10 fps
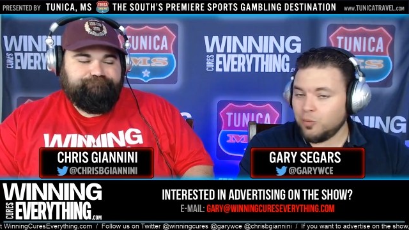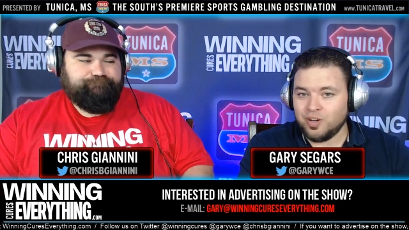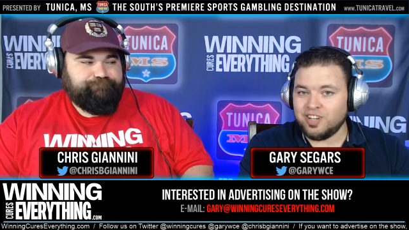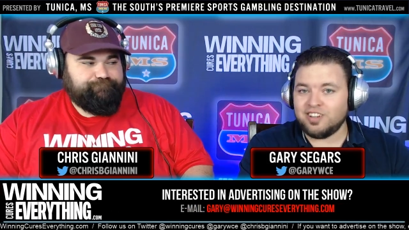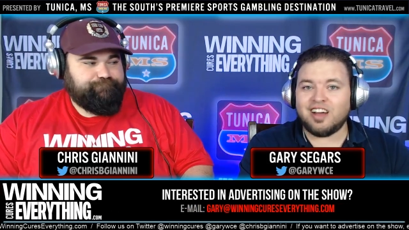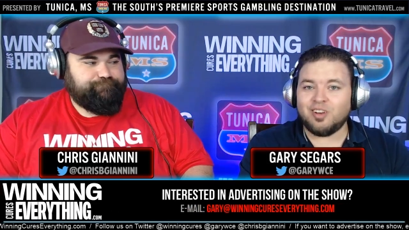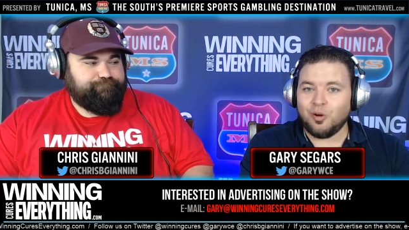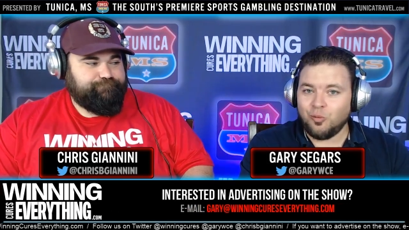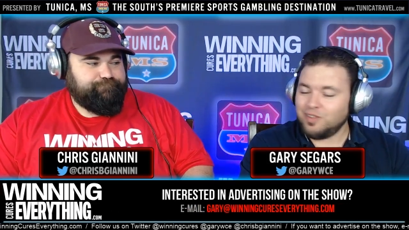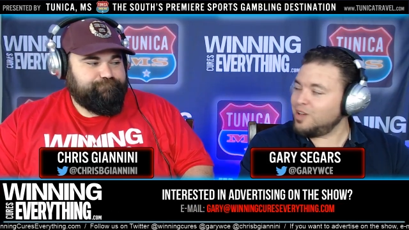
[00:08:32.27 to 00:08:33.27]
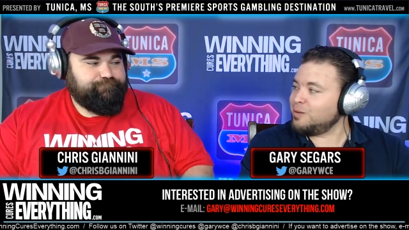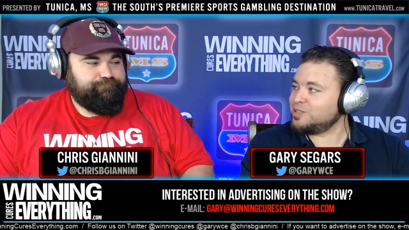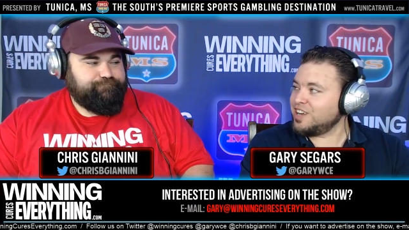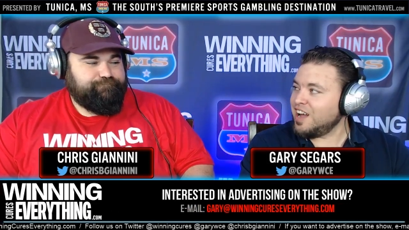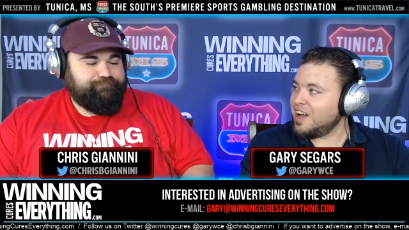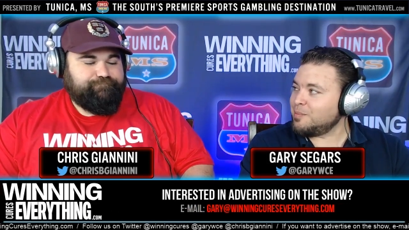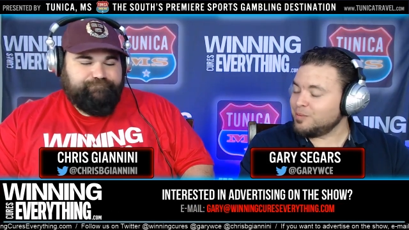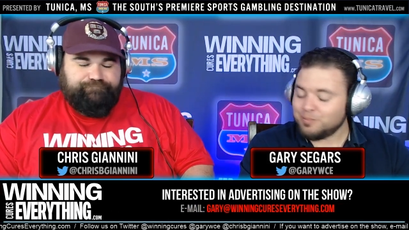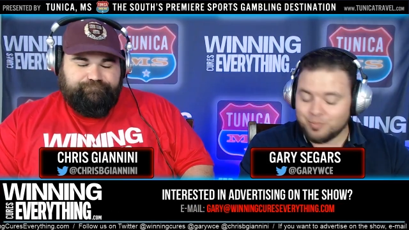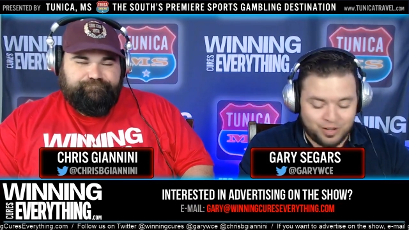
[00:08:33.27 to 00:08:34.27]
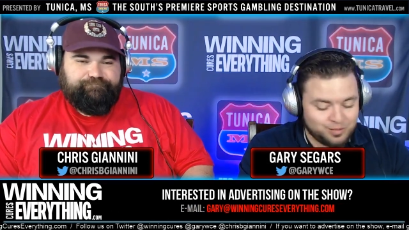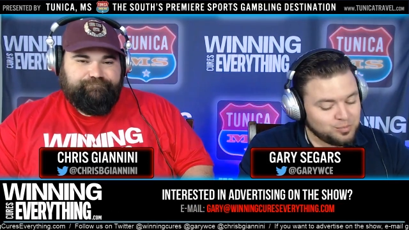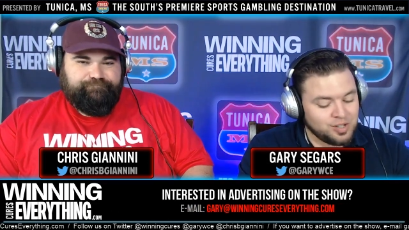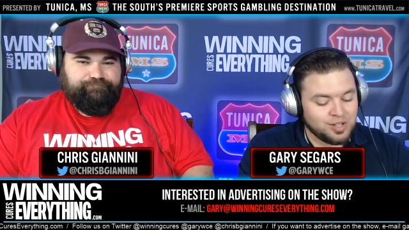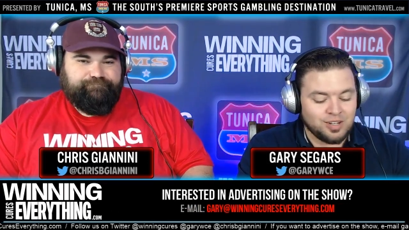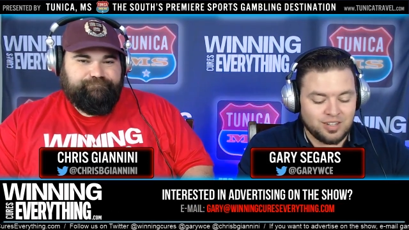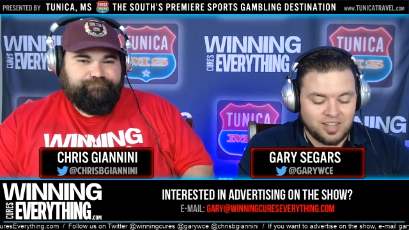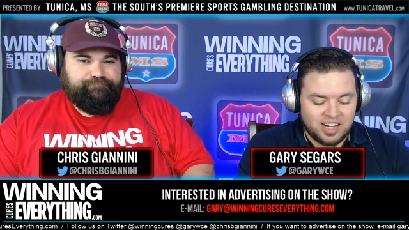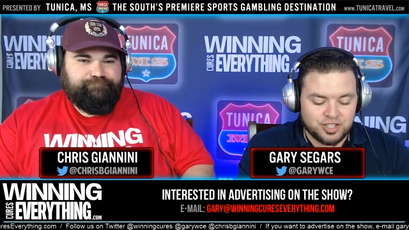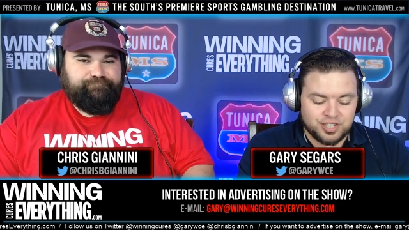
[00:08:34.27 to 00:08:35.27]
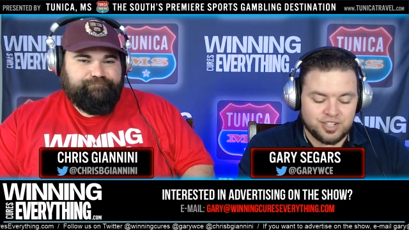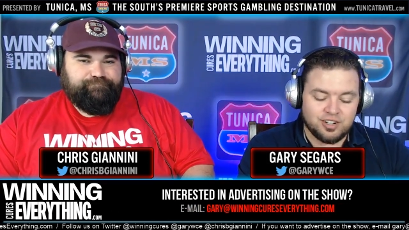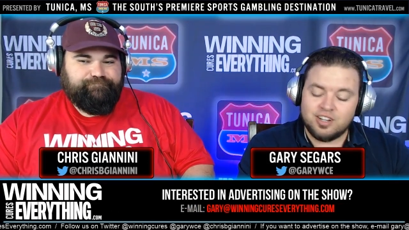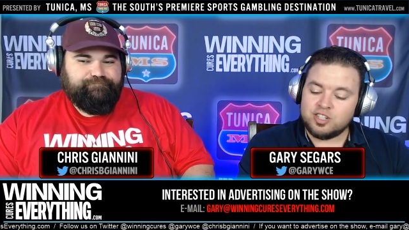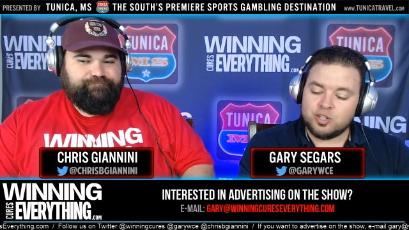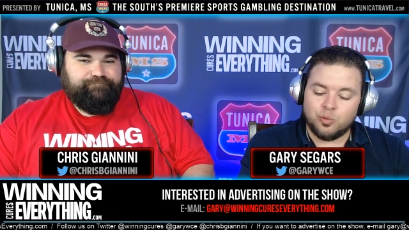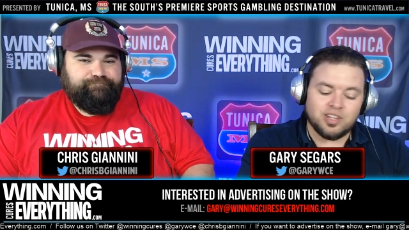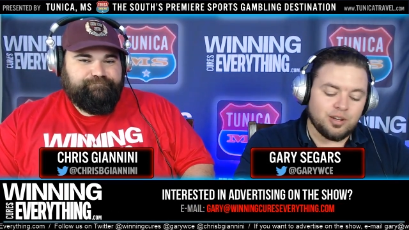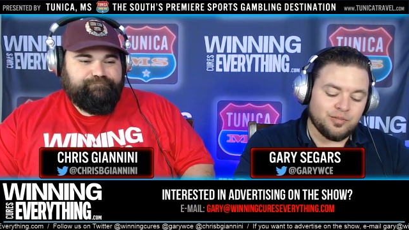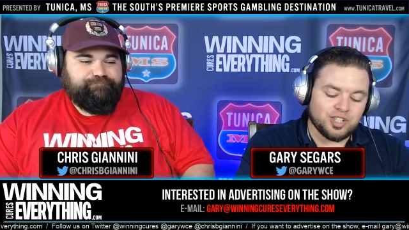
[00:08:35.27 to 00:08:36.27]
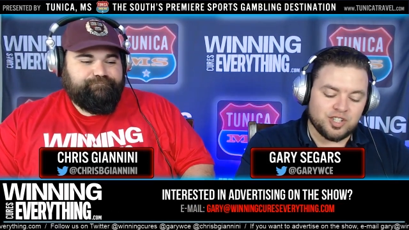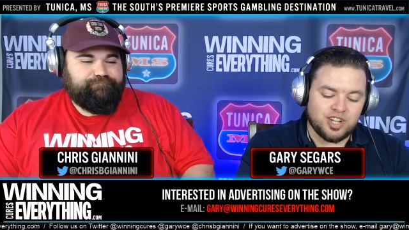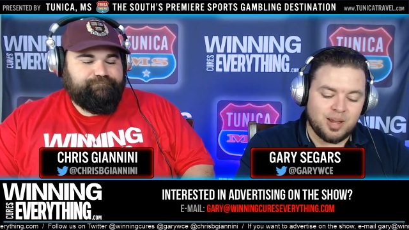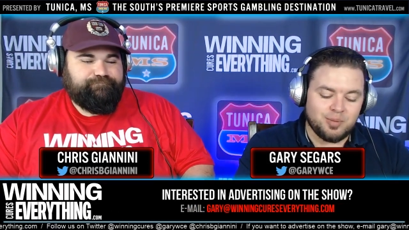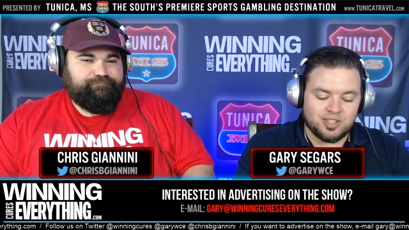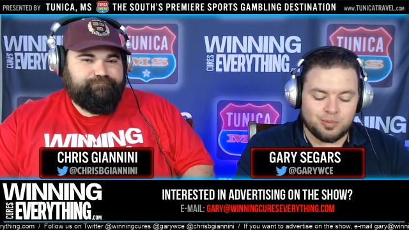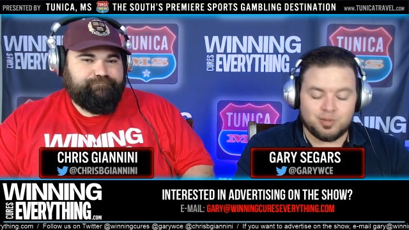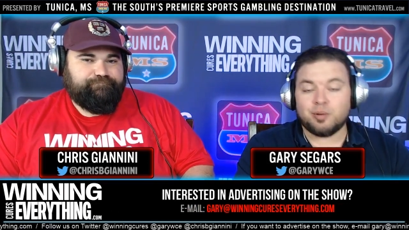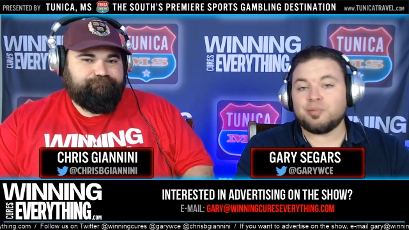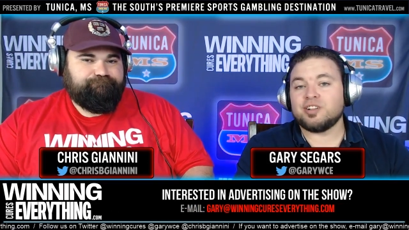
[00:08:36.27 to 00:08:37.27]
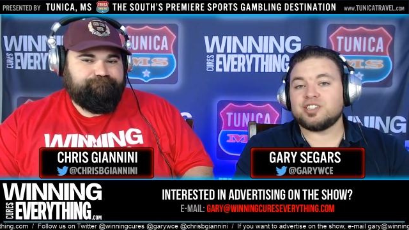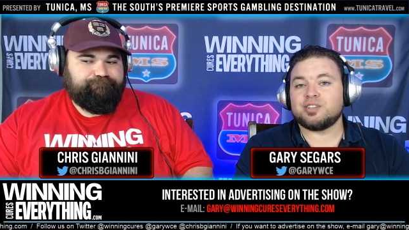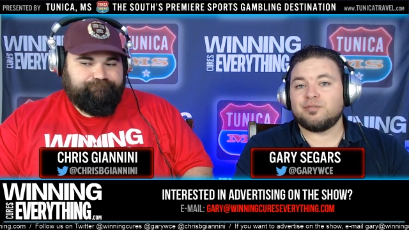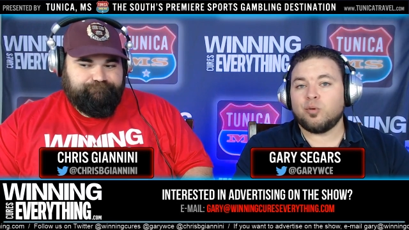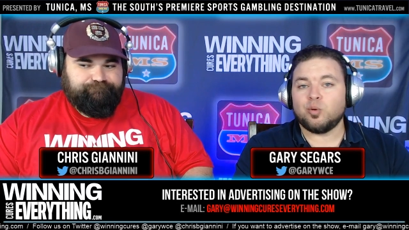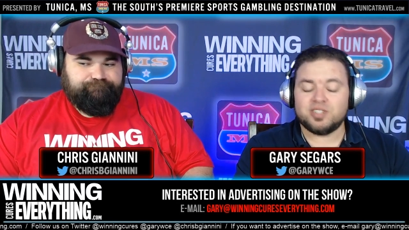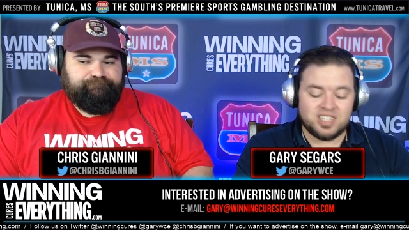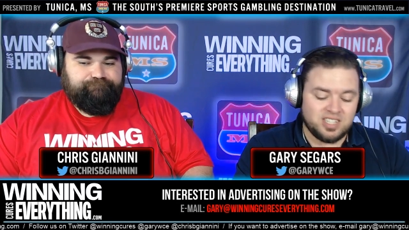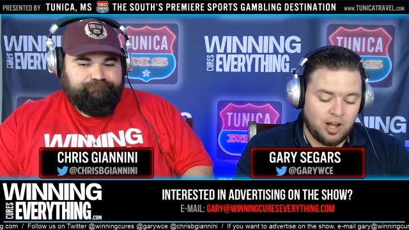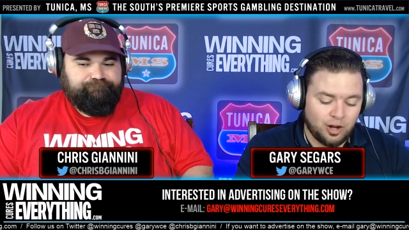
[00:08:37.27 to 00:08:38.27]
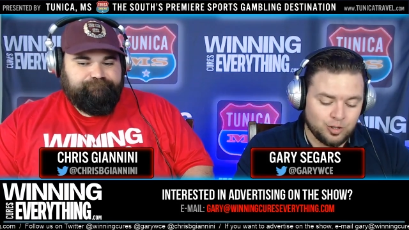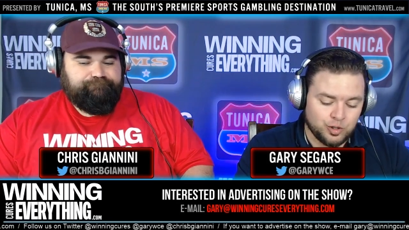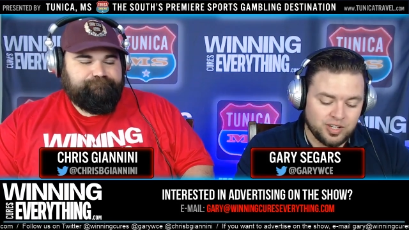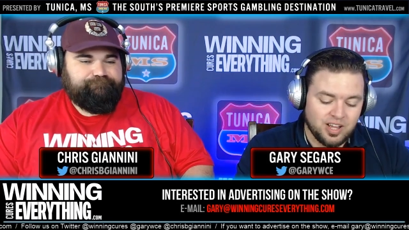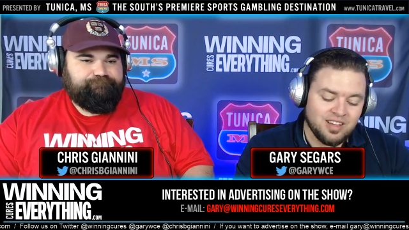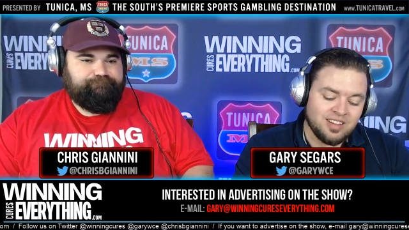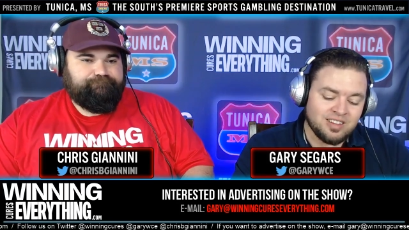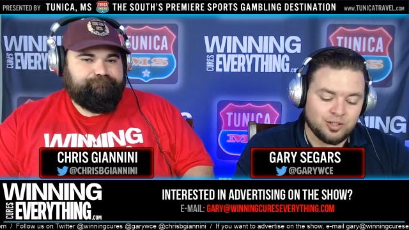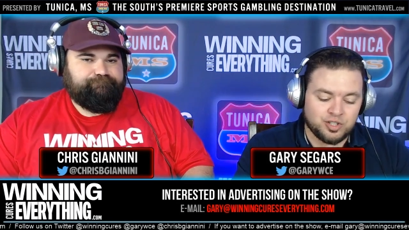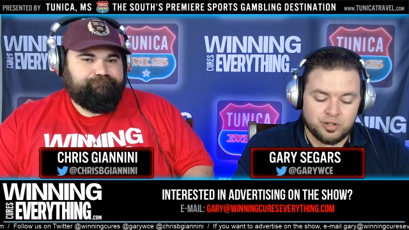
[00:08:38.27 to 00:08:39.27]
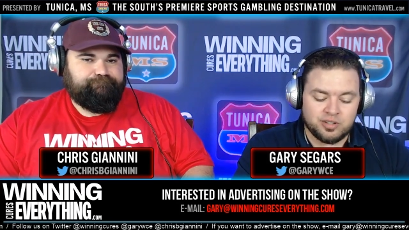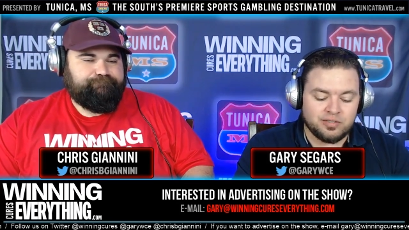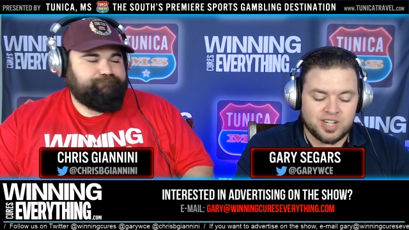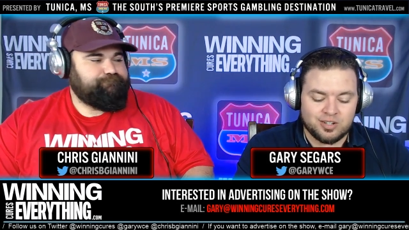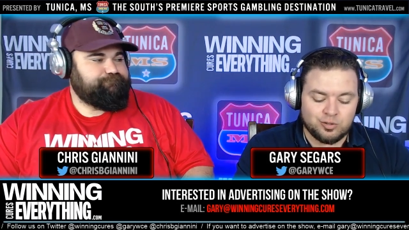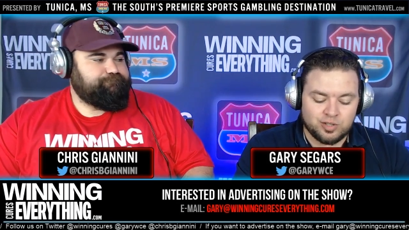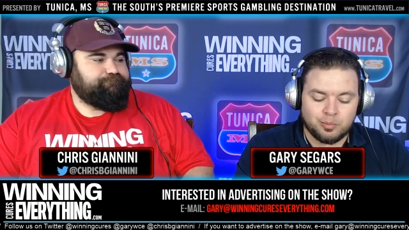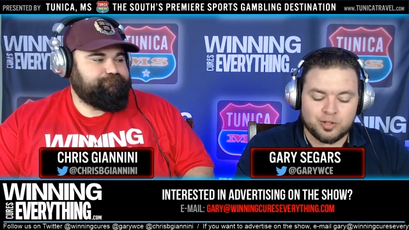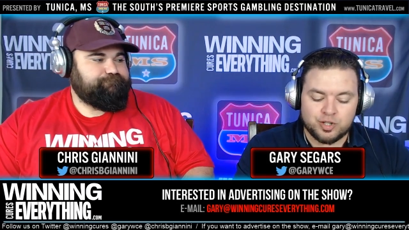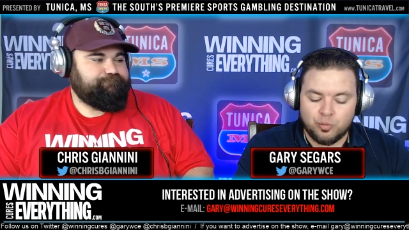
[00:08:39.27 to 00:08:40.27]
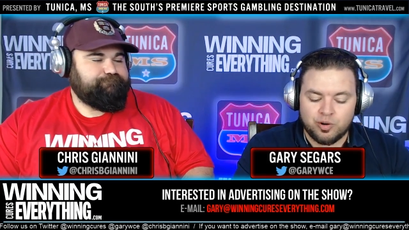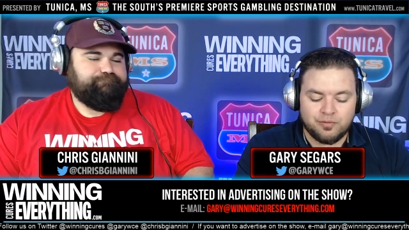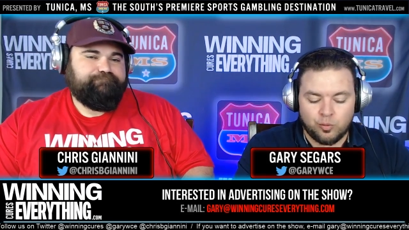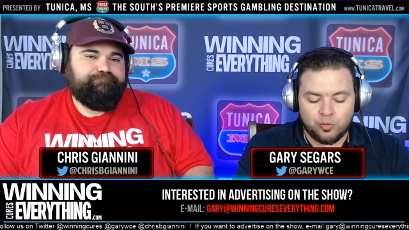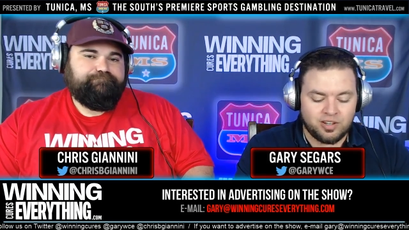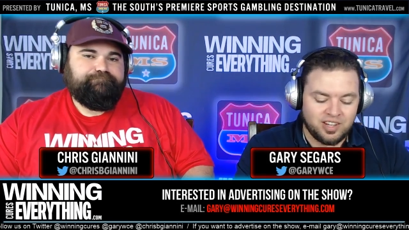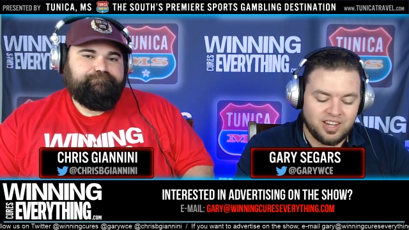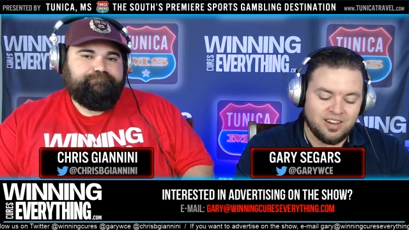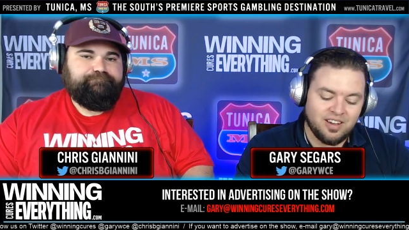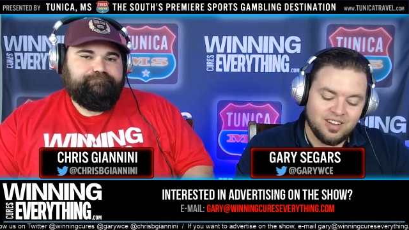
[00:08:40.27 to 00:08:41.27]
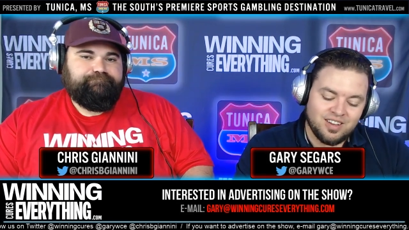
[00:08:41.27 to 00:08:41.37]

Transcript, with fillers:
Speaker 1: did not know when that was going to happen, but last year, to win the division championship, they were plus 1,400. Their strength of schedule is number 24 in the league.